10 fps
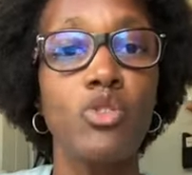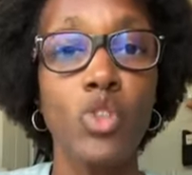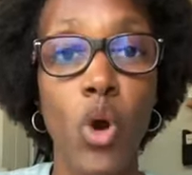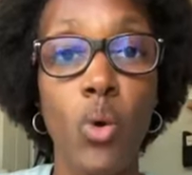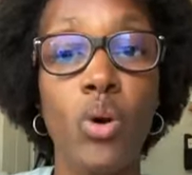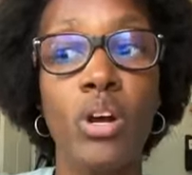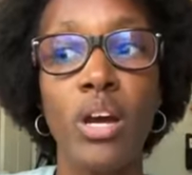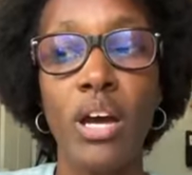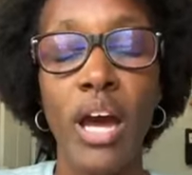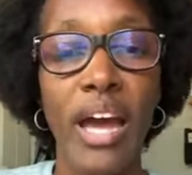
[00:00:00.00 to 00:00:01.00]
So
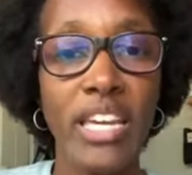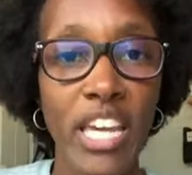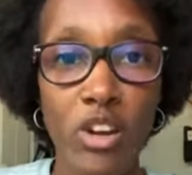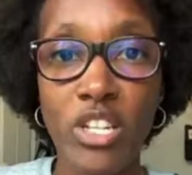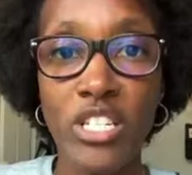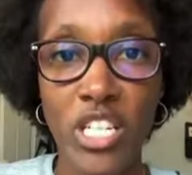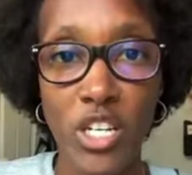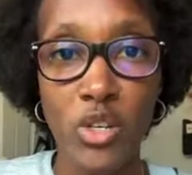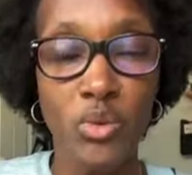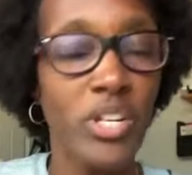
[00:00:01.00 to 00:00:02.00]
I
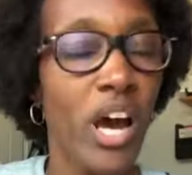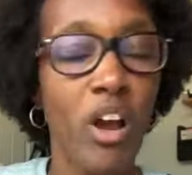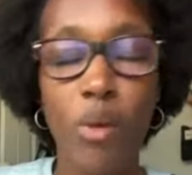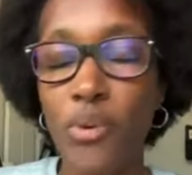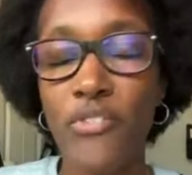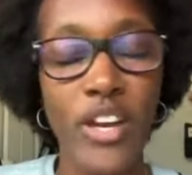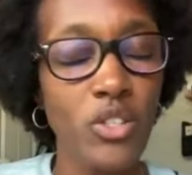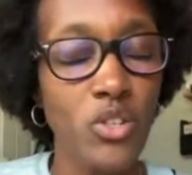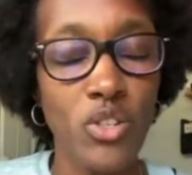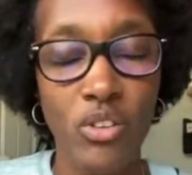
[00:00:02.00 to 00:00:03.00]
guarantee you, not all
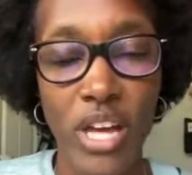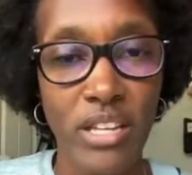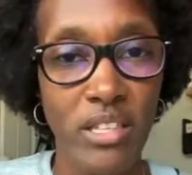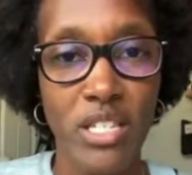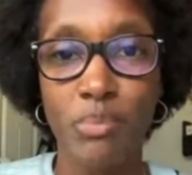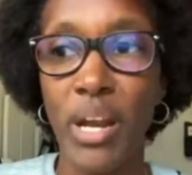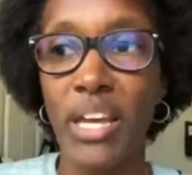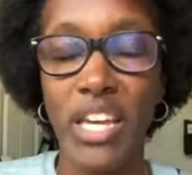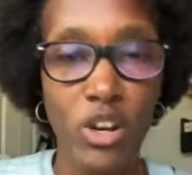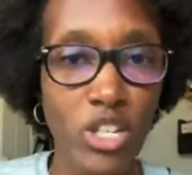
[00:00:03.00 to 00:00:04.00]
professors are like this, but
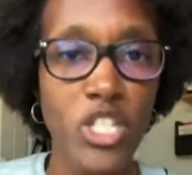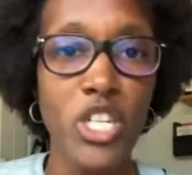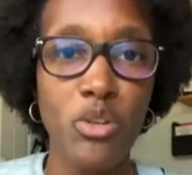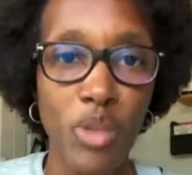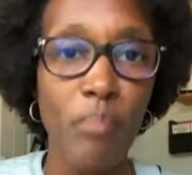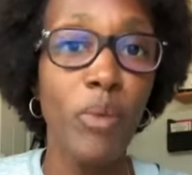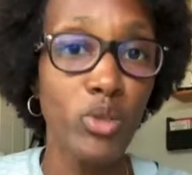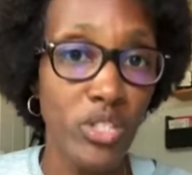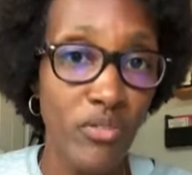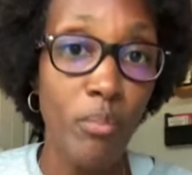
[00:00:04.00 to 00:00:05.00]
I guarantee you that
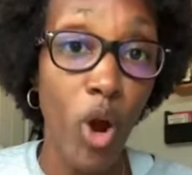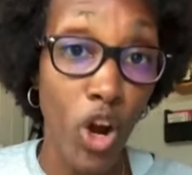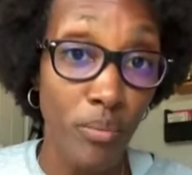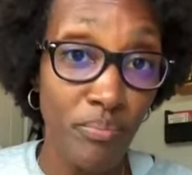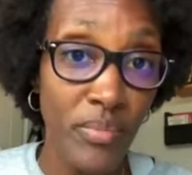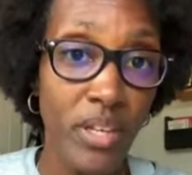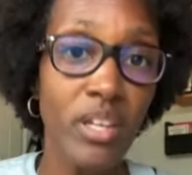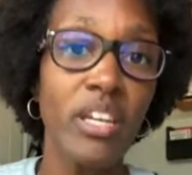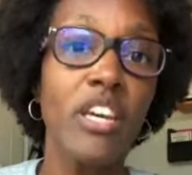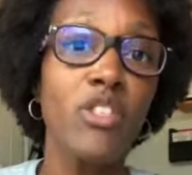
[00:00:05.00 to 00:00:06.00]
most of them are.
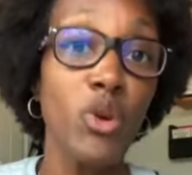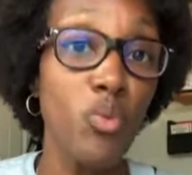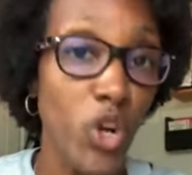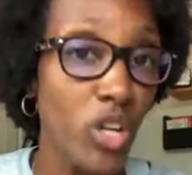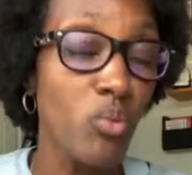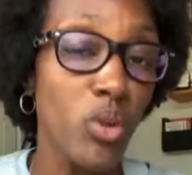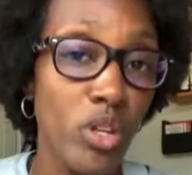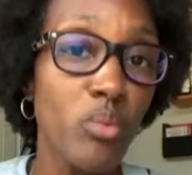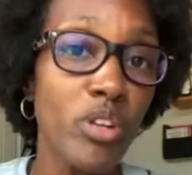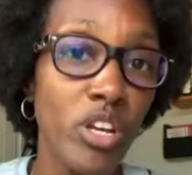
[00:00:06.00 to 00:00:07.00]
They're working
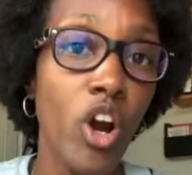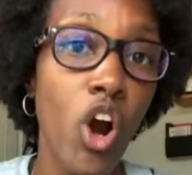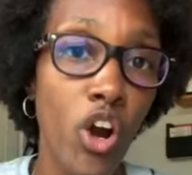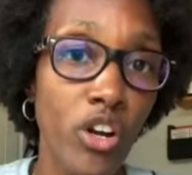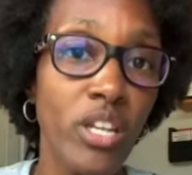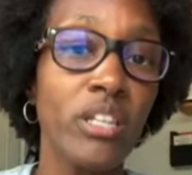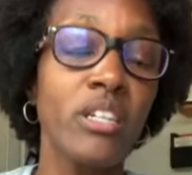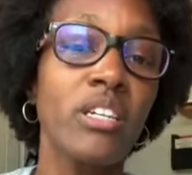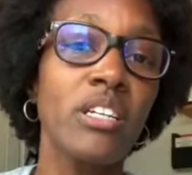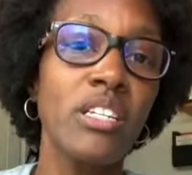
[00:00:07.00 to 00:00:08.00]
really, really hard
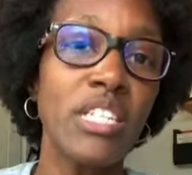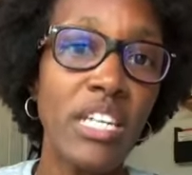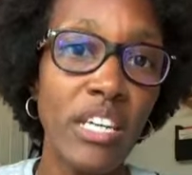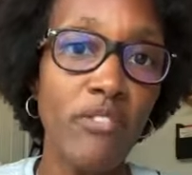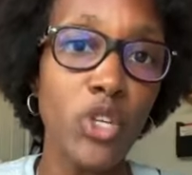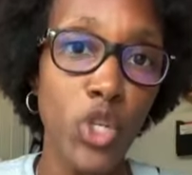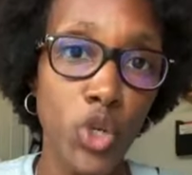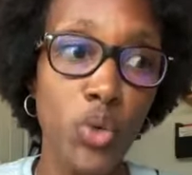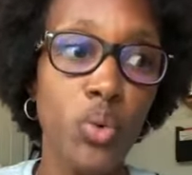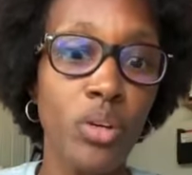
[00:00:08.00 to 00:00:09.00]
to give
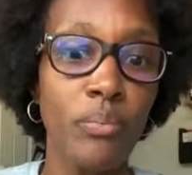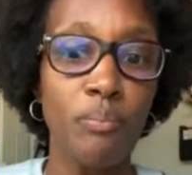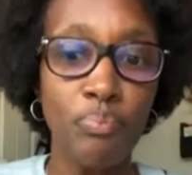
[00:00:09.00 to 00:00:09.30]
you